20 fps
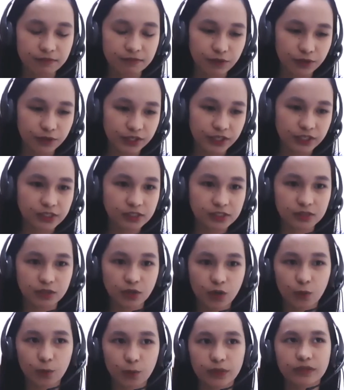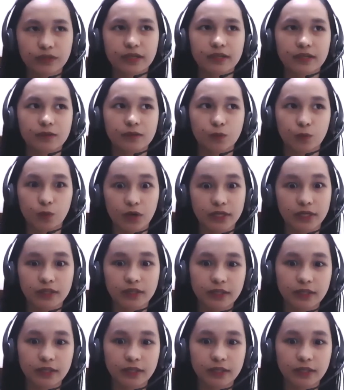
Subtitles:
4 years ago, we're like, what,